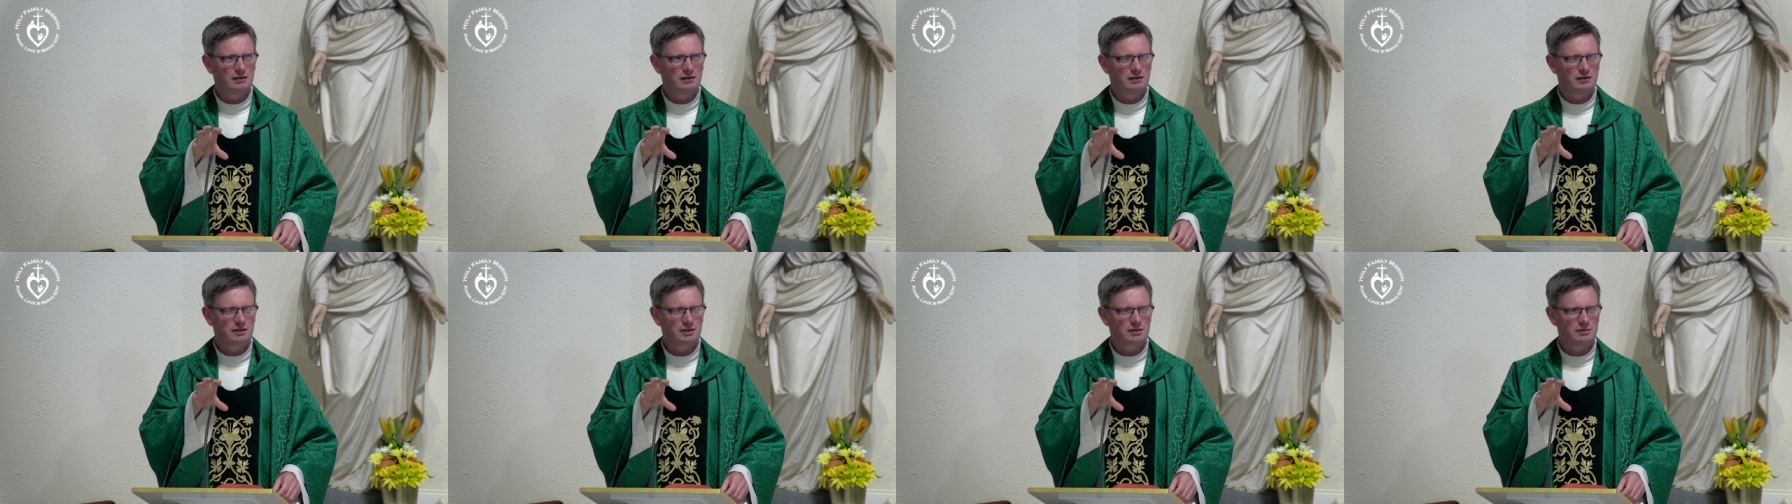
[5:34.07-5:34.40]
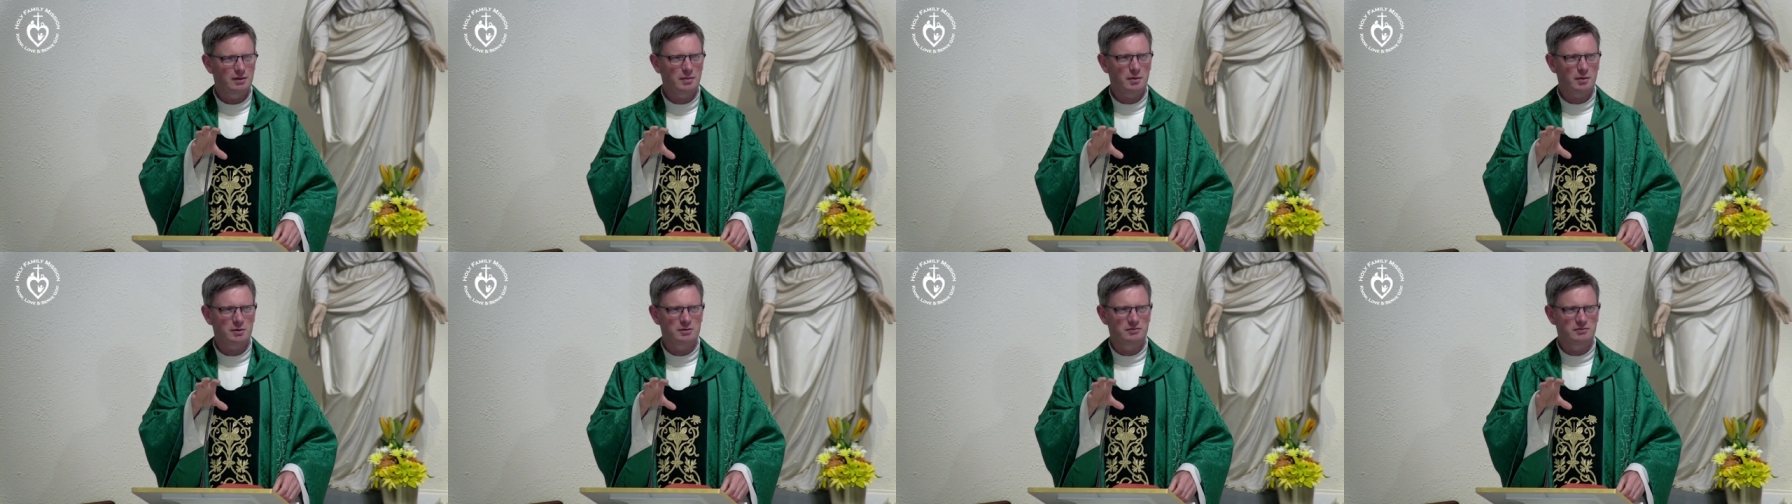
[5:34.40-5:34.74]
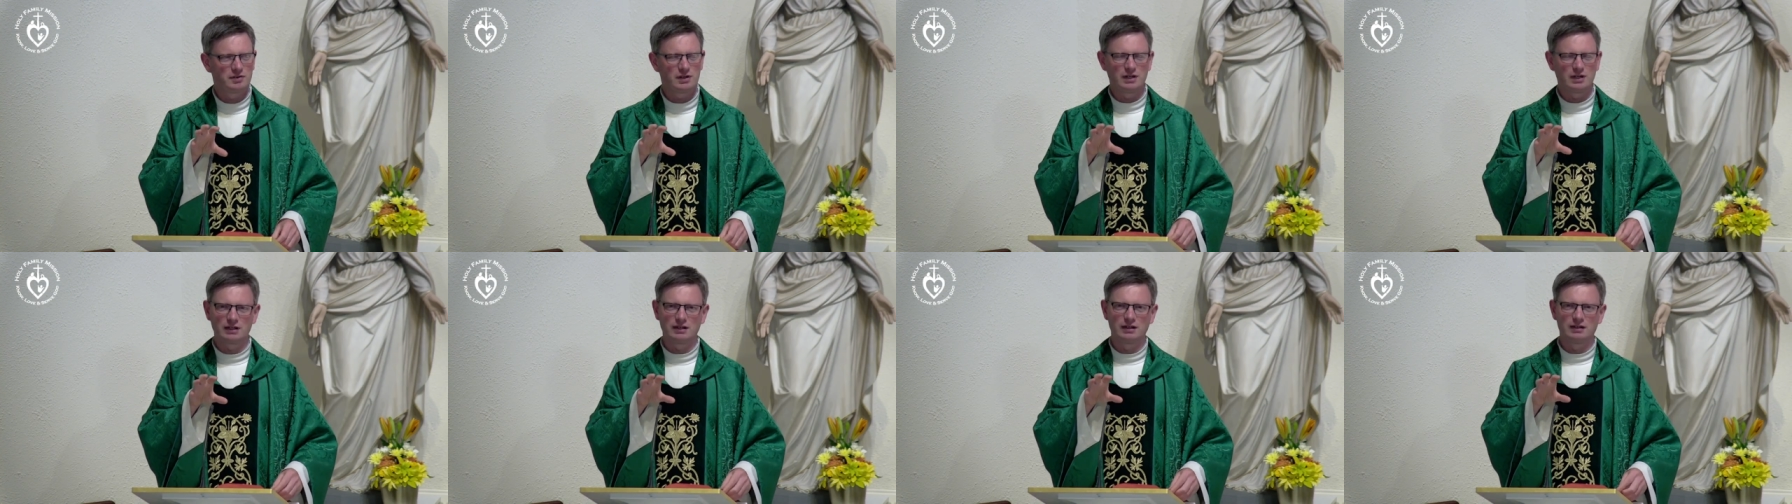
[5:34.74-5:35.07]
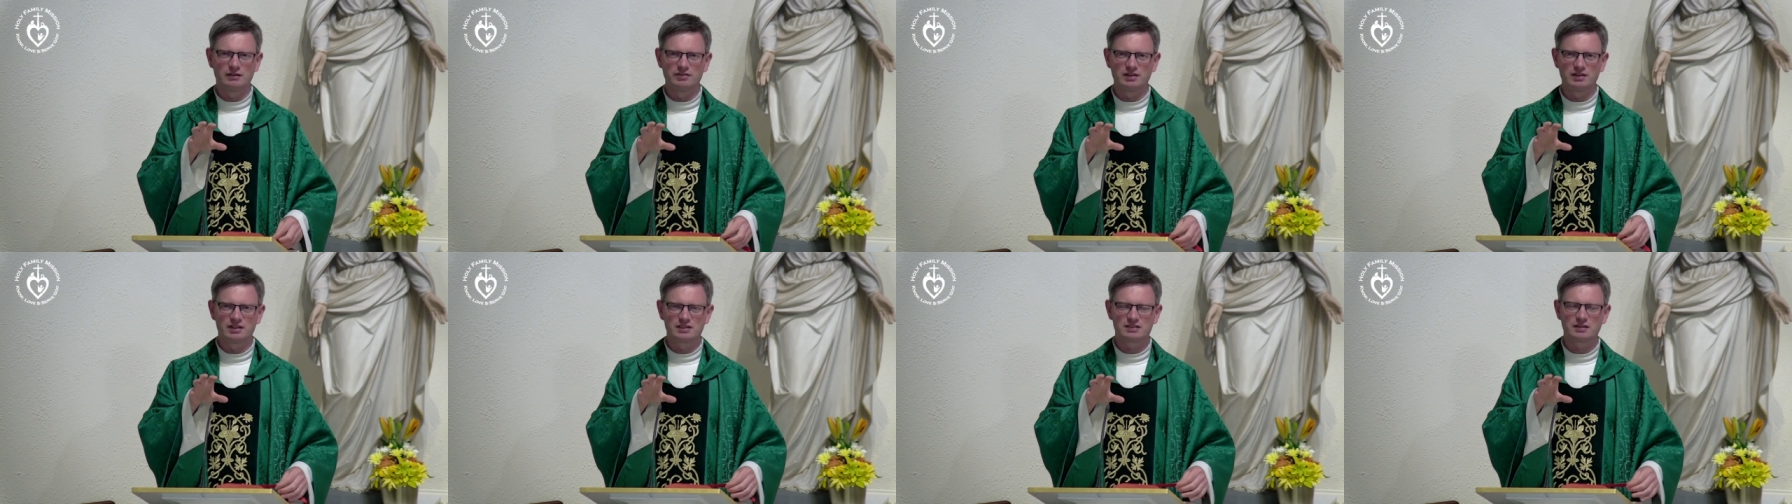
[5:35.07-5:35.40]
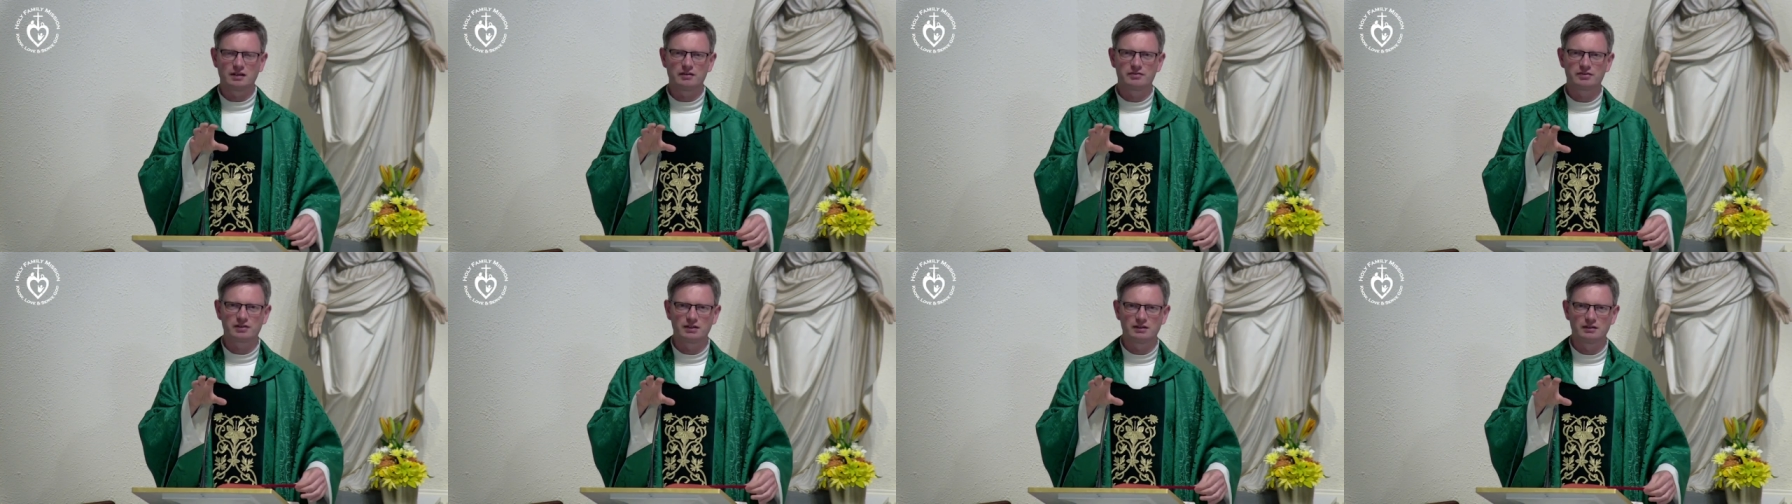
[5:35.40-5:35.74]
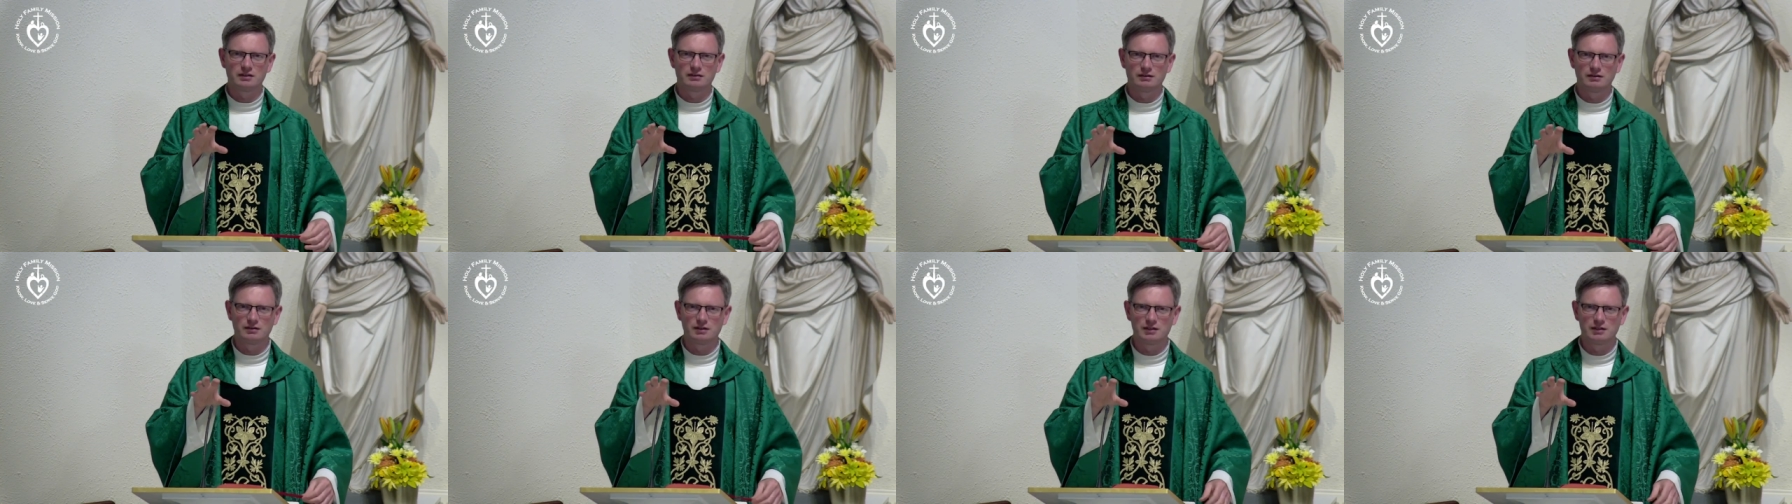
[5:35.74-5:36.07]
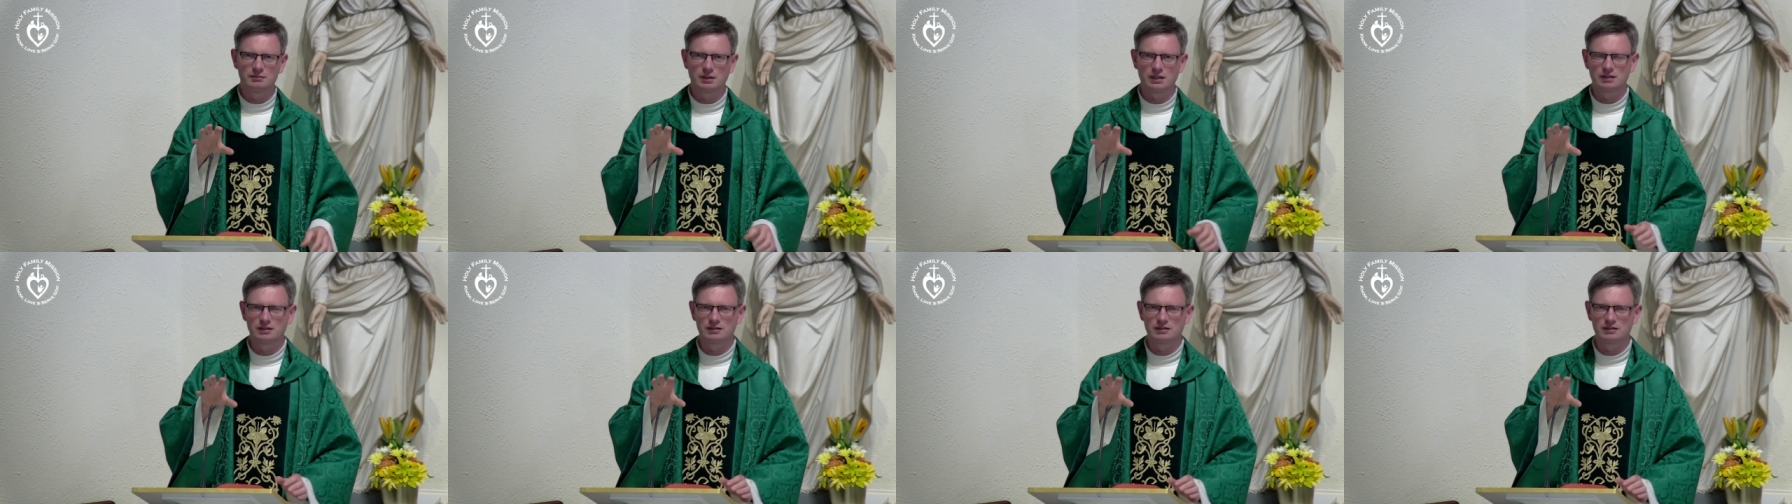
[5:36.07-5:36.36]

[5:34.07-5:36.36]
So maybe I was feeling a little philosophical in my